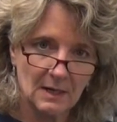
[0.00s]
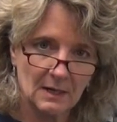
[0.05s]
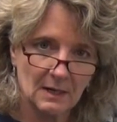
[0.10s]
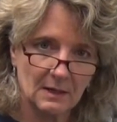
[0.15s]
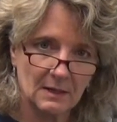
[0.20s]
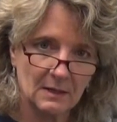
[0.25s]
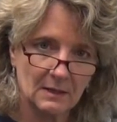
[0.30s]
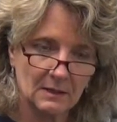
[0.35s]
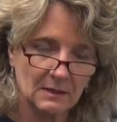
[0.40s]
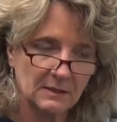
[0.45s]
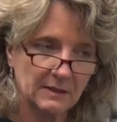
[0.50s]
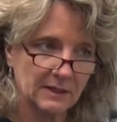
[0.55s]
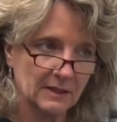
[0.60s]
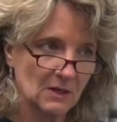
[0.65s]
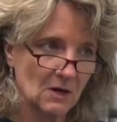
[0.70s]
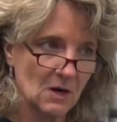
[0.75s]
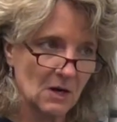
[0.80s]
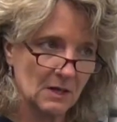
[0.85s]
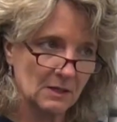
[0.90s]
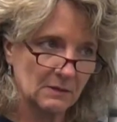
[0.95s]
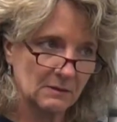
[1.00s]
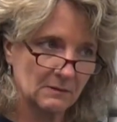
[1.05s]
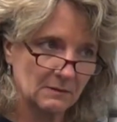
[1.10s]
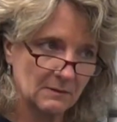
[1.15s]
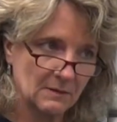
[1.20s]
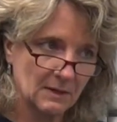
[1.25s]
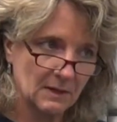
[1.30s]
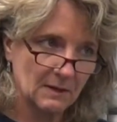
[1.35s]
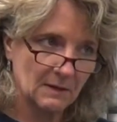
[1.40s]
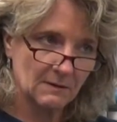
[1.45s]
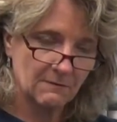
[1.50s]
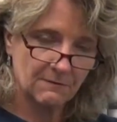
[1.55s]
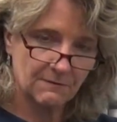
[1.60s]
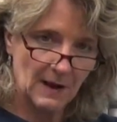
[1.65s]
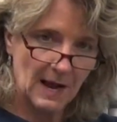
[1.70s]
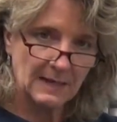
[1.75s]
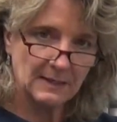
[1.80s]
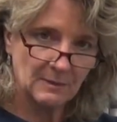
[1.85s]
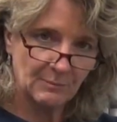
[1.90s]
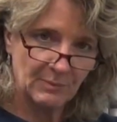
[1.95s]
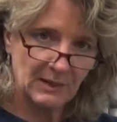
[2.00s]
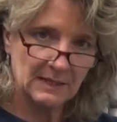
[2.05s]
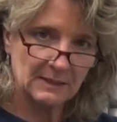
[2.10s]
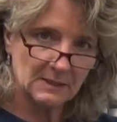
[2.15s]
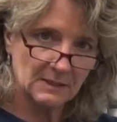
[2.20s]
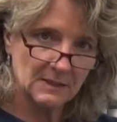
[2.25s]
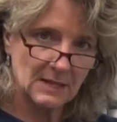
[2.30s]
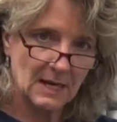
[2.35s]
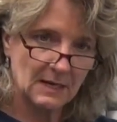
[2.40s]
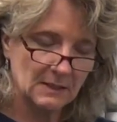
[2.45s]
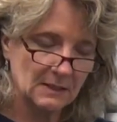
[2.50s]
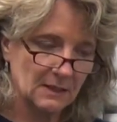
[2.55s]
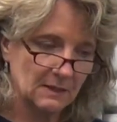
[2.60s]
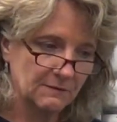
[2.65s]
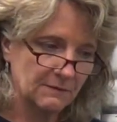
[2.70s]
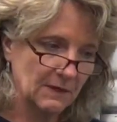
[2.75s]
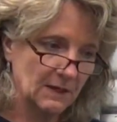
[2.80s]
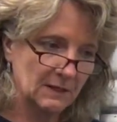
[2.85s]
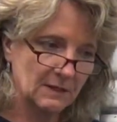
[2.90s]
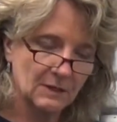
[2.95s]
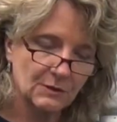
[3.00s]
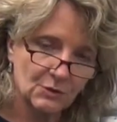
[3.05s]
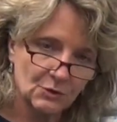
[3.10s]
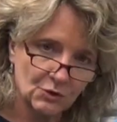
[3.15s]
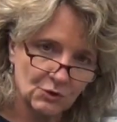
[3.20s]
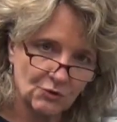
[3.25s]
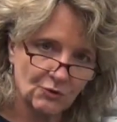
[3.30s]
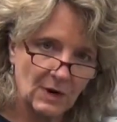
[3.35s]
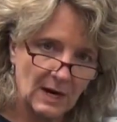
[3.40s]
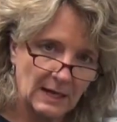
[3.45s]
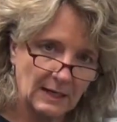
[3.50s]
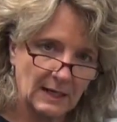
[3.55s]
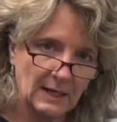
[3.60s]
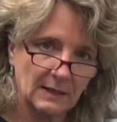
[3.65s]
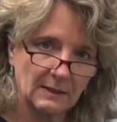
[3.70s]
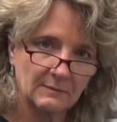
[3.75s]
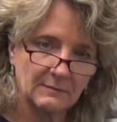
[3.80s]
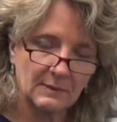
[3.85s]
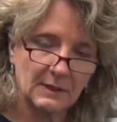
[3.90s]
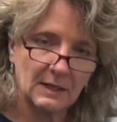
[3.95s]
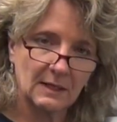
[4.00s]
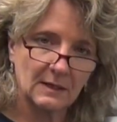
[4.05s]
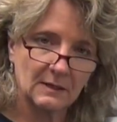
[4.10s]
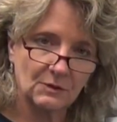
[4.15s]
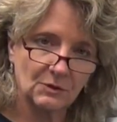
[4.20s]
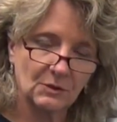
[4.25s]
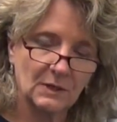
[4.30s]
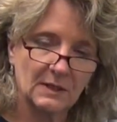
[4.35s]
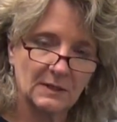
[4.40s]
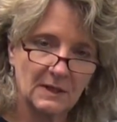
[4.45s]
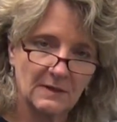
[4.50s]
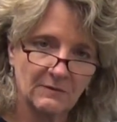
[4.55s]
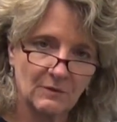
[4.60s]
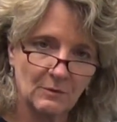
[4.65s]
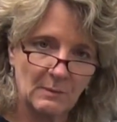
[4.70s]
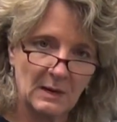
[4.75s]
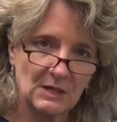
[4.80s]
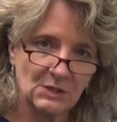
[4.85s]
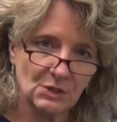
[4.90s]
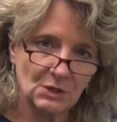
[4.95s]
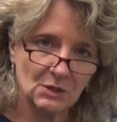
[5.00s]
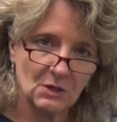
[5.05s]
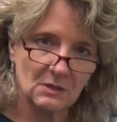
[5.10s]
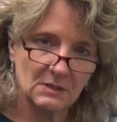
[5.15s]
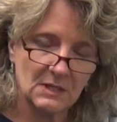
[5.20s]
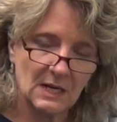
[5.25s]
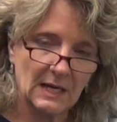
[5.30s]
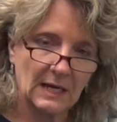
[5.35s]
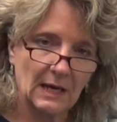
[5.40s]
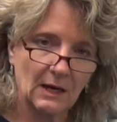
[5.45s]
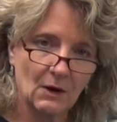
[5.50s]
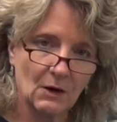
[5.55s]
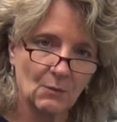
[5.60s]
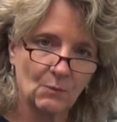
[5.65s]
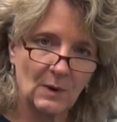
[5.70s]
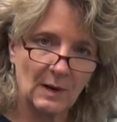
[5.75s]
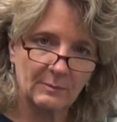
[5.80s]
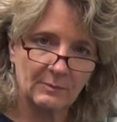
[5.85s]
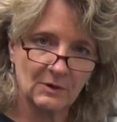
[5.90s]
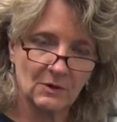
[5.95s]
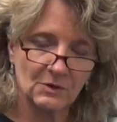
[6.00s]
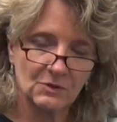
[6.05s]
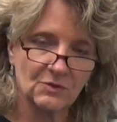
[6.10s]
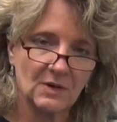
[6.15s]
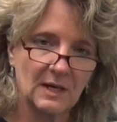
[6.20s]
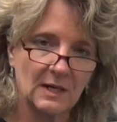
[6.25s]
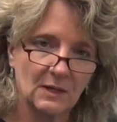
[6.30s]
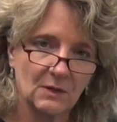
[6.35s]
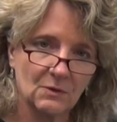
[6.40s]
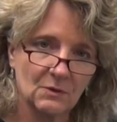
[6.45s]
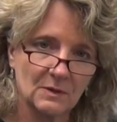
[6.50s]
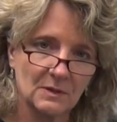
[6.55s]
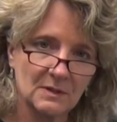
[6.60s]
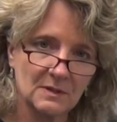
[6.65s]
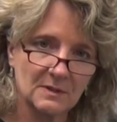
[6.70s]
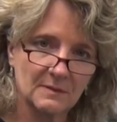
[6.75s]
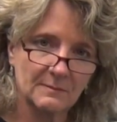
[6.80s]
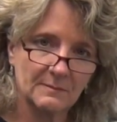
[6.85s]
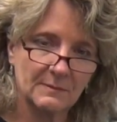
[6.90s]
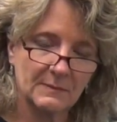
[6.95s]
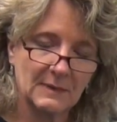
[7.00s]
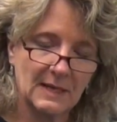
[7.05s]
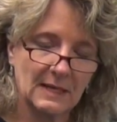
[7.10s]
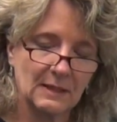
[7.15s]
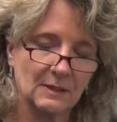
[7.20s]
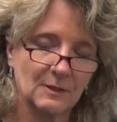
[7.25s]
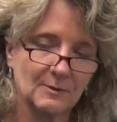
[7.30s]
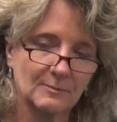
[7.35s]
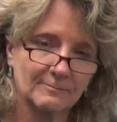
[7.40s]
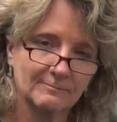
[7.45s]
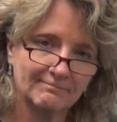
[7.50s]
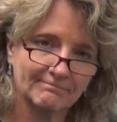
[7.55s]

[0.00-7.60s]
Uh, click on find a pet detective and under training, and you'll get the information on taking our webinar training course. Thank you.